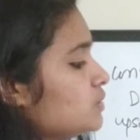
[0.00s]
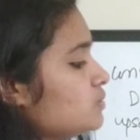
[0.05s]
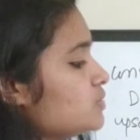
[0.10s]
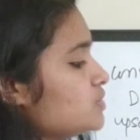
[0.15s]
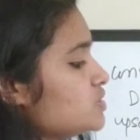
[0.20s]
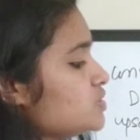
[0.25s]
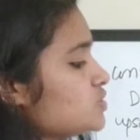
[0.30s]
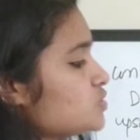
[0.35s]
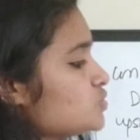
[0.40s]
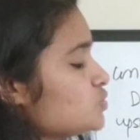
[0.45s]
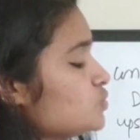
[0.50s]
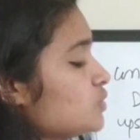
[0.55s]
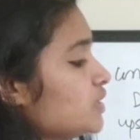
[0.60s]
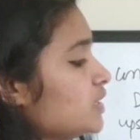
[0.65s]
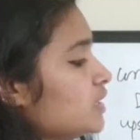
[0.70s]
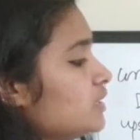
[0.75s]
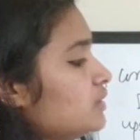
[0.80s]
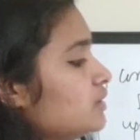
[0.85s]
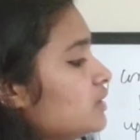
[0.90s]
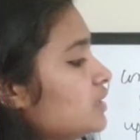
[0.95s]
Which is 2
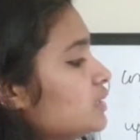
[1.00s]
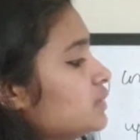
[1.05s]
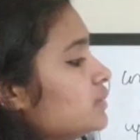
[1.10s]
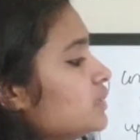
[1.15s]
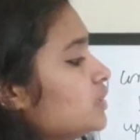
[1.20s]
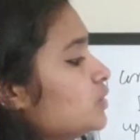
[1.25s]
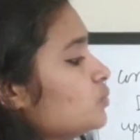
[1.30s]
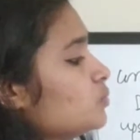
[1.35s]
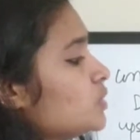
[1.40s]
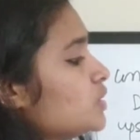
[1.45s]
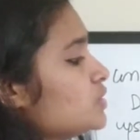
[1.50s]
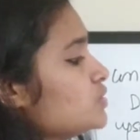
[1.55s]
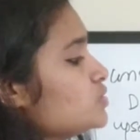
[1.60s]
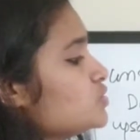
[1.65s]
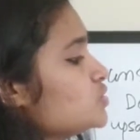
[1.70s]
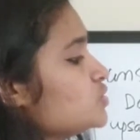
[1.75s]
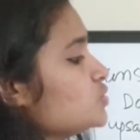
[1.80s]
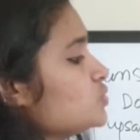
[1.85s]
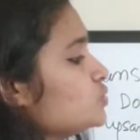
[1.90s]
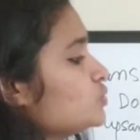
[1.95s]
here, then
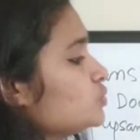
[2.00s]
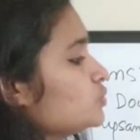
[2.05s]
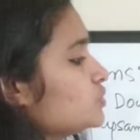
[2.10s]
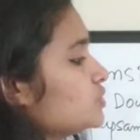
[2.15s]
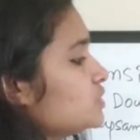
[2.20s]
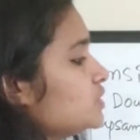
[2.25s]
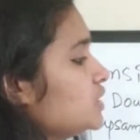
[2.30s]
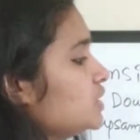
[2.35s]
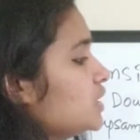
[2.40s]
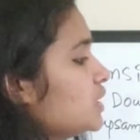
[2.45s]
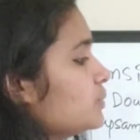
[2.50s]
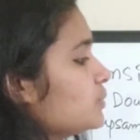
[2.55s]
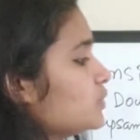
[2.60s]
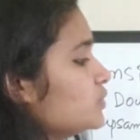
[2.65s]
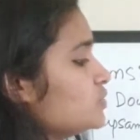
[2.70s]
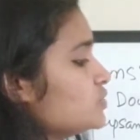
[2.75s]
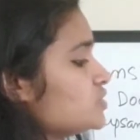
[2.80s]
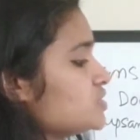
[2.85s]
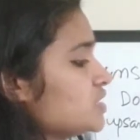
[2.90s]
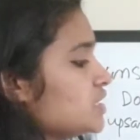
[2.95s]
1, 2, 3, I'm
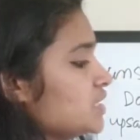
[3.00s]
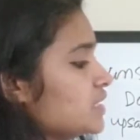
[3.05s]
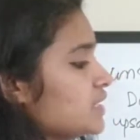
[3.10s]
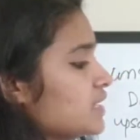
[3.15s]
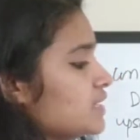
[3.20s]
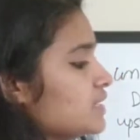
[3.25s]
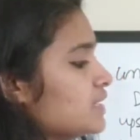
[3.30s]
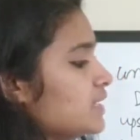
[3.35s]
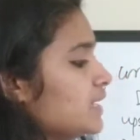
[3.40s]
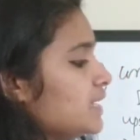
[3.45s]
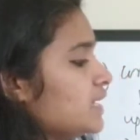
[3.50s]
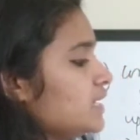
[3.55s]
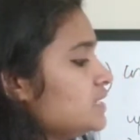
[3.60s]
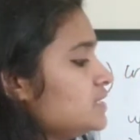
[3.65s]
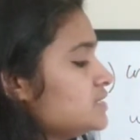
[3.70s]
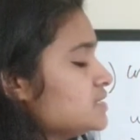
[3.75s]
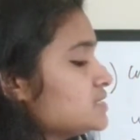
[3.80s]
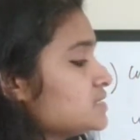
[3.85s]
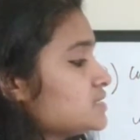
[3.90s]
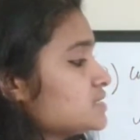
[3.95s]
going to take
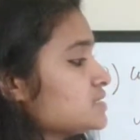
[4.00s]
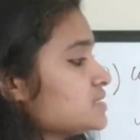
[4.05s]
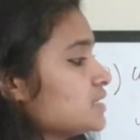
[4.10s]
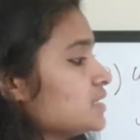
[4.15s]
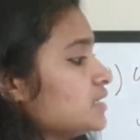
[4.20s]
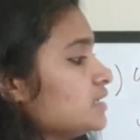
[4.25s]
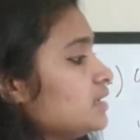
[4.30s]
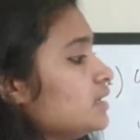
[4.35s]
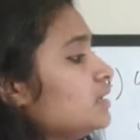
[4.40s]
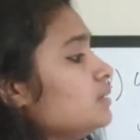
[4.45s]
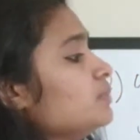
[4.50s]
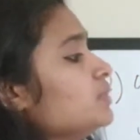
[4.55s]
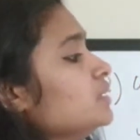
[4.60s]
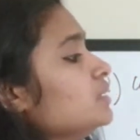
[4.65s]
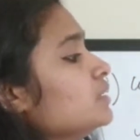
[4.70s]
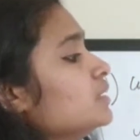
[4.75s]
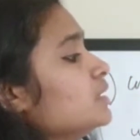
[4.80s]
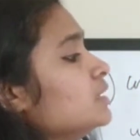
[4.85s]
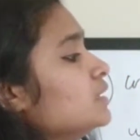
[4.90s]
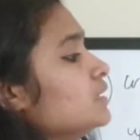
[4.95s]
8 as the second
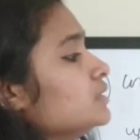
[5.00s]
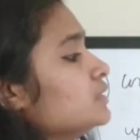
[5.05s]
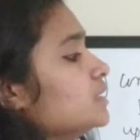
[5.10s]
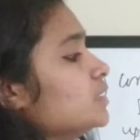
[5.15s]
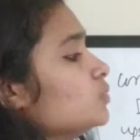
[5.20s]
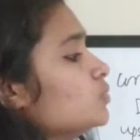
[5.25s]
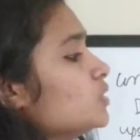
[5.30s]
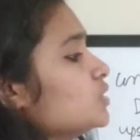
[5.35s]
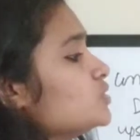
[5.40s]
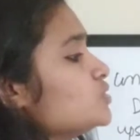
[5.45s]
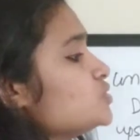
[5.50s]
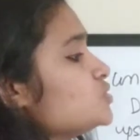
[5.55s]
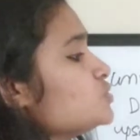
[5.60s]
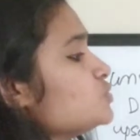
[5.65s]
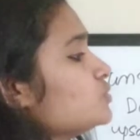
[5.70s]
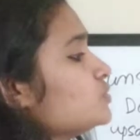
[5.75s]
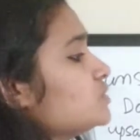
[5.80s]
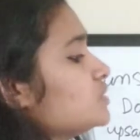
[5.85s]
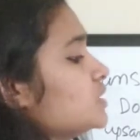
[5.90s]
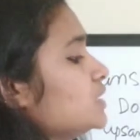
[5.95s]
element, then 1,
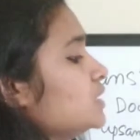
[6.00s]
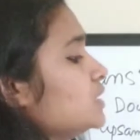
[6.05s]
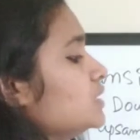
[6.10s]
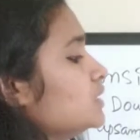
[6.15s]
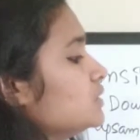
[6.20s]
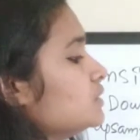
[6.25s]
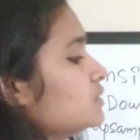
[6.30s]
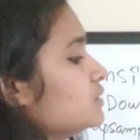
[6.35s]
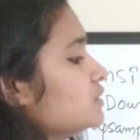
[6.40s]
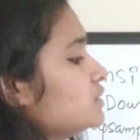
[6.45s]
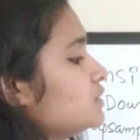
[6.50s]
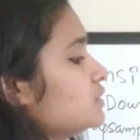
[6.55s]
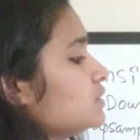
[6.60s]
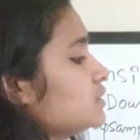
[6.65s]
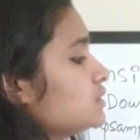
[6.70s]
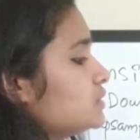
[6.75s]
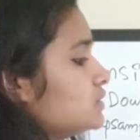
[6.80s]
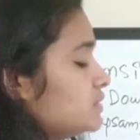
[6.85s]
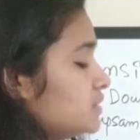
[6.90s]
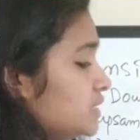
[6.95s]
2, 3,
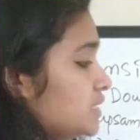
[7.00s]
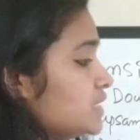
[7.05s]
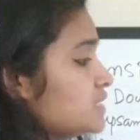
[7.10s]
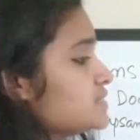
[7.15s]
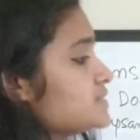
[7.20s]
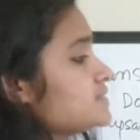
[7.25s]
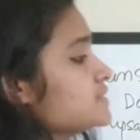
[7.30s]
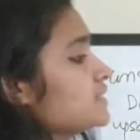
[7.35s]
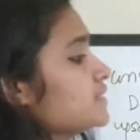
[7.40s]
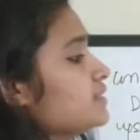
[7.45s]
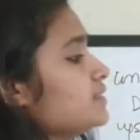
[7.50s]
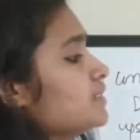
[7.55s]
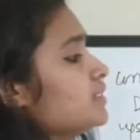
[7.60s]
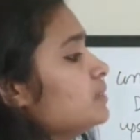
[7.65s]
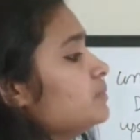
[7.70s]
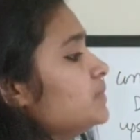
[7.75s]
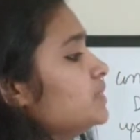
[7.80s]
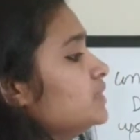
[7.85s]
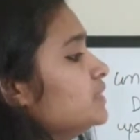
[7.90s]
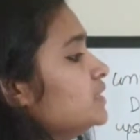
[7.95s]
3 as the second
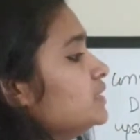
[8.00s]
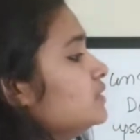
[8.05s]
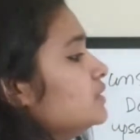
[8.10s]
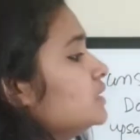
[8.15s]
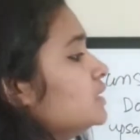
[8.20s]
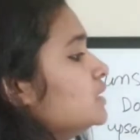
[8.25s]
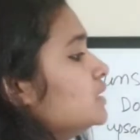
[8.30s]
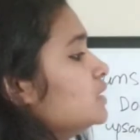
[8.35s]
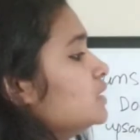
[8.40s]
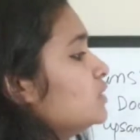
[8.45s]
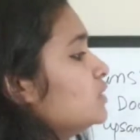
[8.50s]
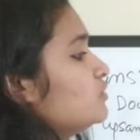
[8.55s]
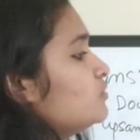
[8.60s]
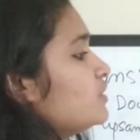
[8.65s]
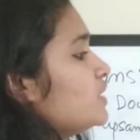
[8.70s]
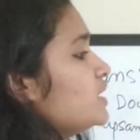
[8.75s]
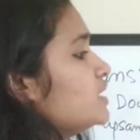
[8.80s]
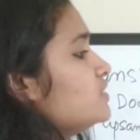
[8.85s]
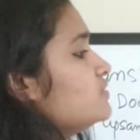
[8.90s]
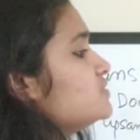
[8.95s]
element, then
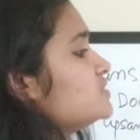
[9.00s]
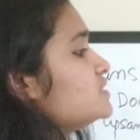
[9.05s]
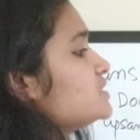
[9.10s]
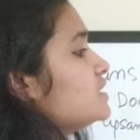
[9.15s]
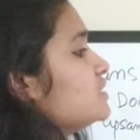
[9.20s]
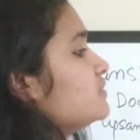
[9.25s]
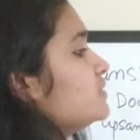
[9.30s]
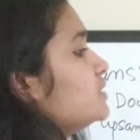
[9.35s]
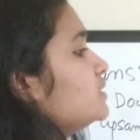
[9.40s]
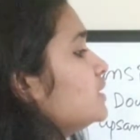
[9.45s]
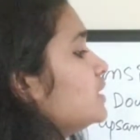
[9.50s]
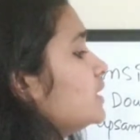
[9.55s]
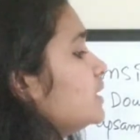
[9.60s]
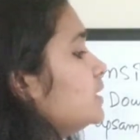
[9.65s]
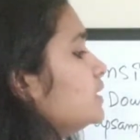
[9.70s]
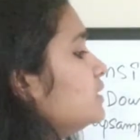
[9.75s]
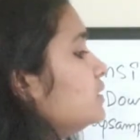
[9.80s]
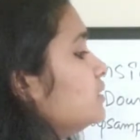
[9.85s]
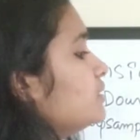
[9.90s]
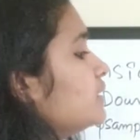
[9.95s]
5, 7,
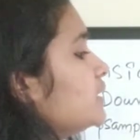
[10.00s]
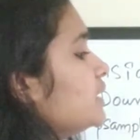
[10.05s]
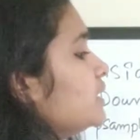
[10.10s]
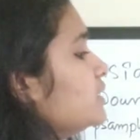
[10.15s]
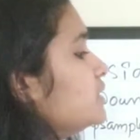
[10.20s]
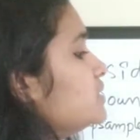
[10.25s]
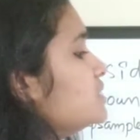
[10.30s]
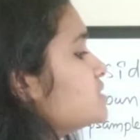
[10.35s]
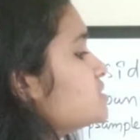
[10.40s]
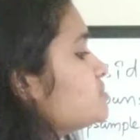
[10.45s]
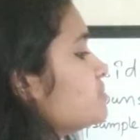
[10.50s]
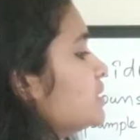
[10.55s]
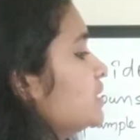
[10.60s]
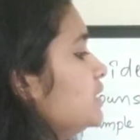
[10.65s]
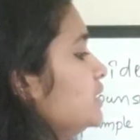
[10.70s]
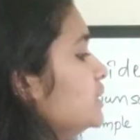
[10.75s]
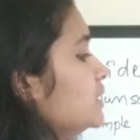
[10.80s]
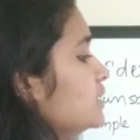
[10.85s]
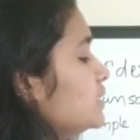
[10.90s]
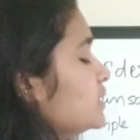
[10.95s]
9, 9 is
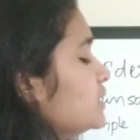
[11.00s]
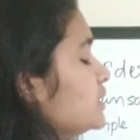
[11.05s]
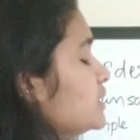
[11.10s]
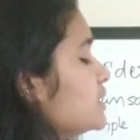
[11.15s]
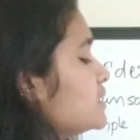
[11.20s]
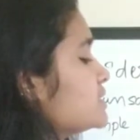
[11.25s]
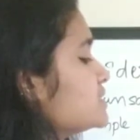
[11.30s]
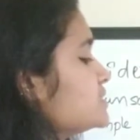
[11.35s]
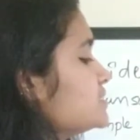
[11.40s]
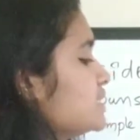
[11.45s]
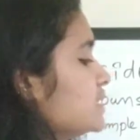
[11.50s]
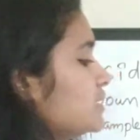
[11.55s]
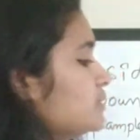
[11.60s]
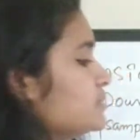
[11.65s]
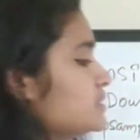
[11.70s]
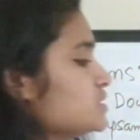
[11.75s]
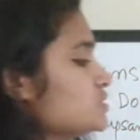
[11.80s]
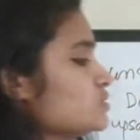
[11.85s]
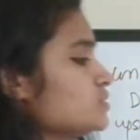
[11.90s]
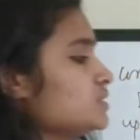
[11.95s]
my last
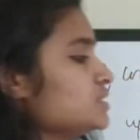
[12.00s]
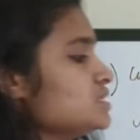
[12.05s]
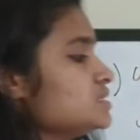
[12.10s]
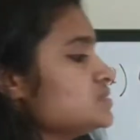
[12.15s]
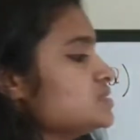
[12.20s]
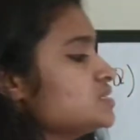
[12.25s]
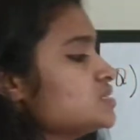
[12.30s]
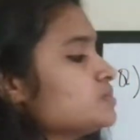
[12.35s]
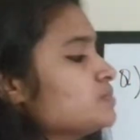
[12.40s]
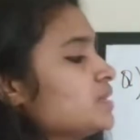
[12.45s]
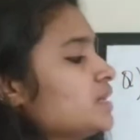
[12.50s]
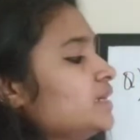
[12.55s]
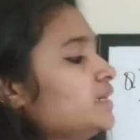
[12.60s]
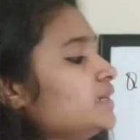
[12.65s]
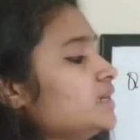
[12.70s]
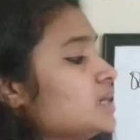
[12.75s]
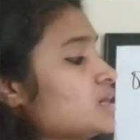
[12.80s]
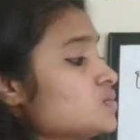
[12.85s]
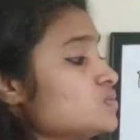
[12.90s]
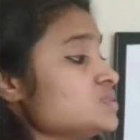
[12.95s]
element. So this is my
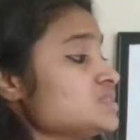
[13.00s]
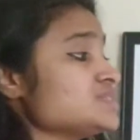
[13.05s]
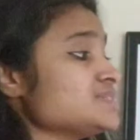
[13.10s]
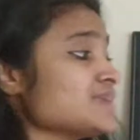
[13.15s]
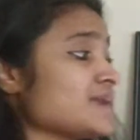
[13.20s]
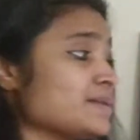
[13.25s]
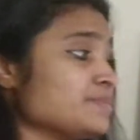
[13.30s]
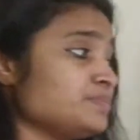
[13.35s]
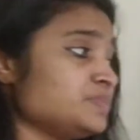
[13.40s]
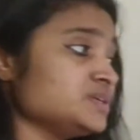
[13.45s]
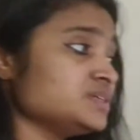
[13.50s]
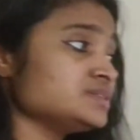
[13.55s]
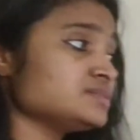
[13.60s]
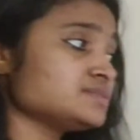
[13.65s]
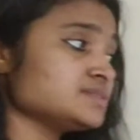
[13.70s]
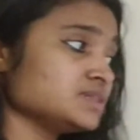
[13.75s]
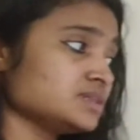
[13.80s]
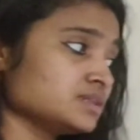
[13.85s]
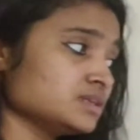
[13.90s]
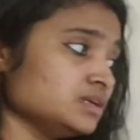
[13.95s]
downsampled
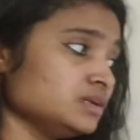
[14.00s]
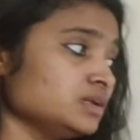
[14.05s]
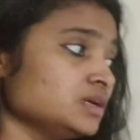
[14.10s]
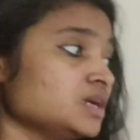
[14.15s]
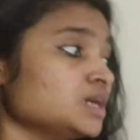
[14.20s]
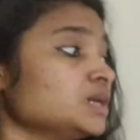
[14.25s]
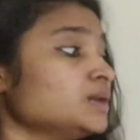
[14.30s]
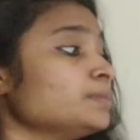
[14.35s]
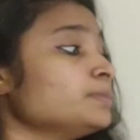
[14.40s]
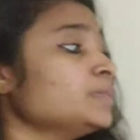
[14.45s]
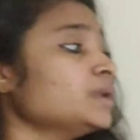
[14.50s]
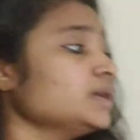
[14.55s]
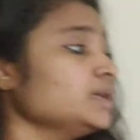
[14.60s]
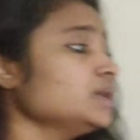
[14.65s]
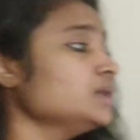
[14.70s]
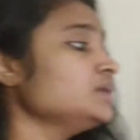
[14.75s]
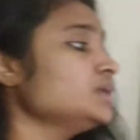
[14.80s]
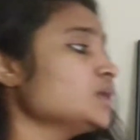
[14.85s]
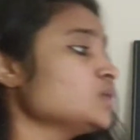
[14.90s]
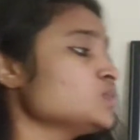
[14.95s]
signal by
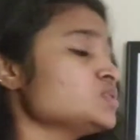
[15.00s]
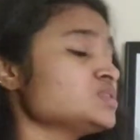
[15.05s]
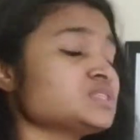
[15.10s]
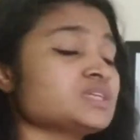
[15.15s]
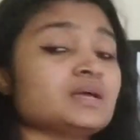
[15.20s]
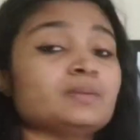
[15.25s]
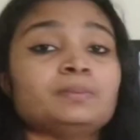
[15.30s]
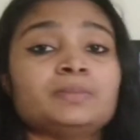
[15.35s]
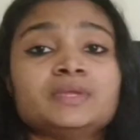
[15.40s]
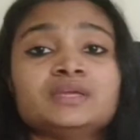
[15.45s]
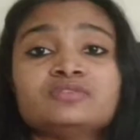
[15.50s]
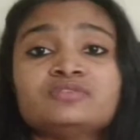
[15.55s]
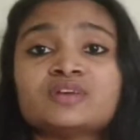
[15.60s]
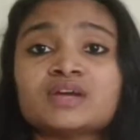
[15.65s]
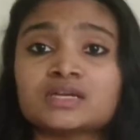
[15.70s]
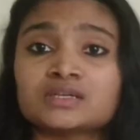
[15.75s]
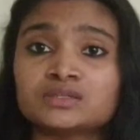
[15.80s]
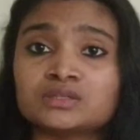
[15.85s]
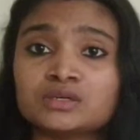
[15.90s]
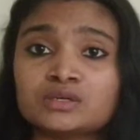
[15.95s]
a downsampling
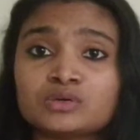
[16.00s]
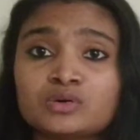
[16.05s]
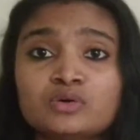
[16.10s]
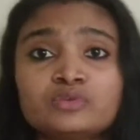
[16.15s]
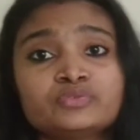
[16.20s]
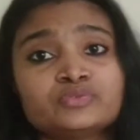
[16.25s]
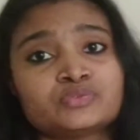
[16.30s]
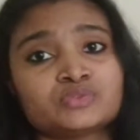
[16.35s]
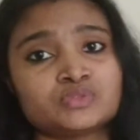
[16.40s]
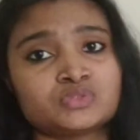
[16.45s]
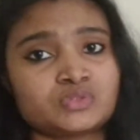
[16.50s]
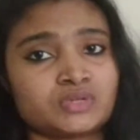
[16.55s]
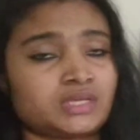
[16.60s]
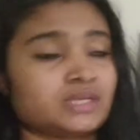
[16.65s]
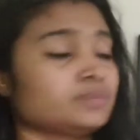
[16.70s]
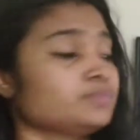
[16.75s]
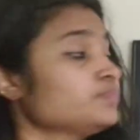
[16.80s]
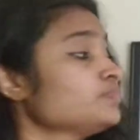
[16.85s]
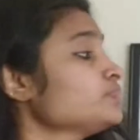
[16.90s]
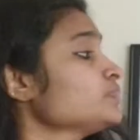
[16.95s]
factor of 3.